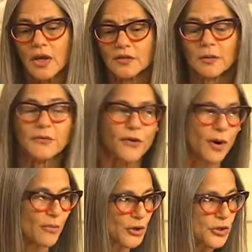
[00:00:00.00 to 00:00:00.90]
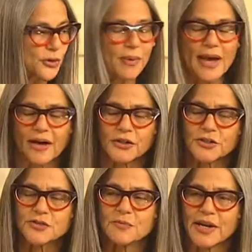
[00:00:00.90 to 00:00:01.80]
some of our emotional
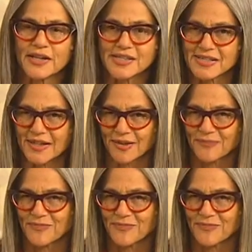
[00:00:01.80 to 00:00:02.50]
patterns made us sick.